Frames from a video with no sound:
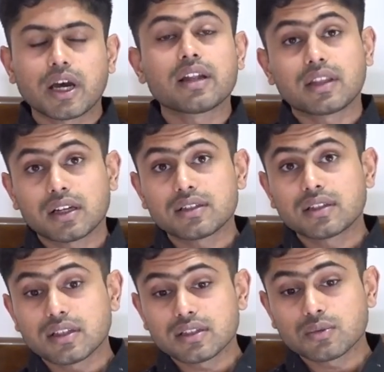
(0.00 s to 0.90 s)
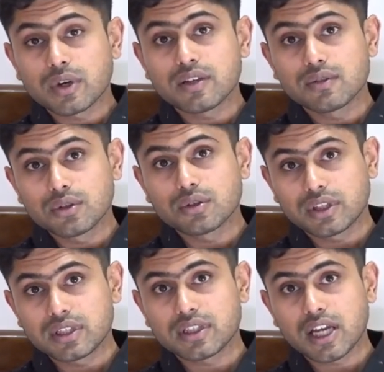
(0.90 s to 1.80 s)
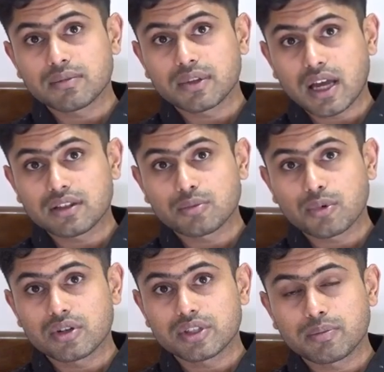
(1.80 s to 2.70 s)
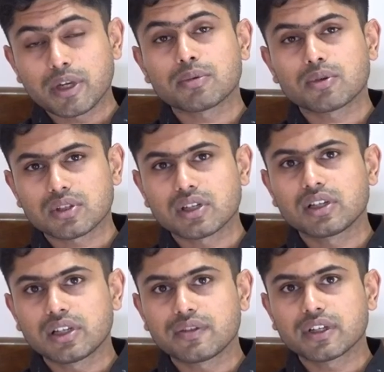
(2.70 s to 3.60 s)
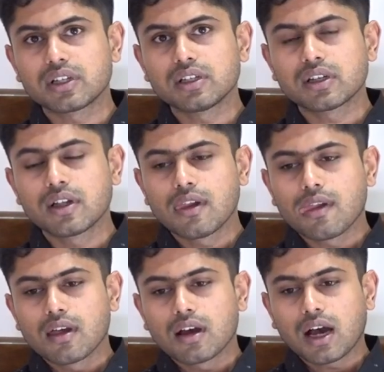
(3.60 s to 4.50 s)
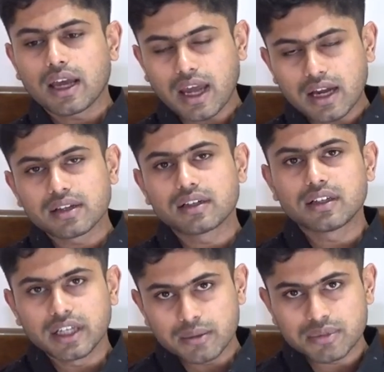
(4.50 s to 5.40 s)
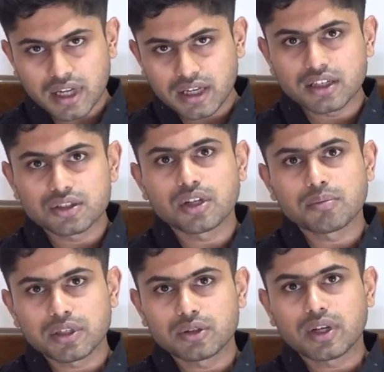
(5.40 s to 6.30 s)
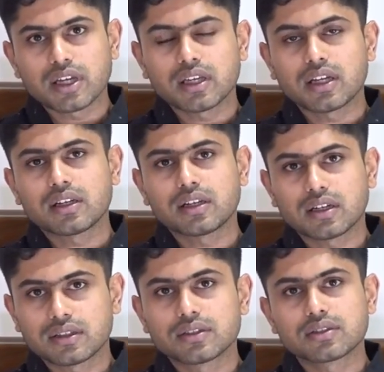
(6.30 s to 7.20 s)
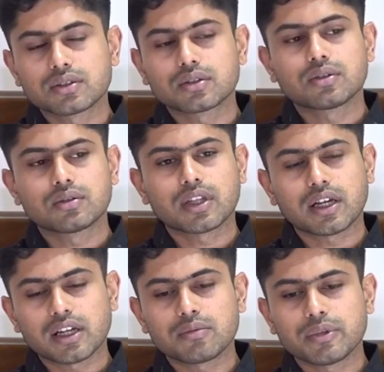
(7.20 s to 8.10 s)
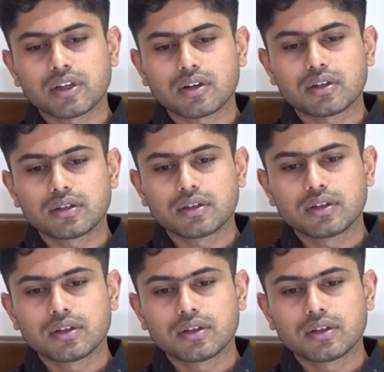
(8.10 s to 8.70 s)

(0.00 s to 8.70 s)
And that is the reason why, even though this time the anthropology paper was a little difficult, I had heard names like Arjun Appadurai and others, so that helped me a lot.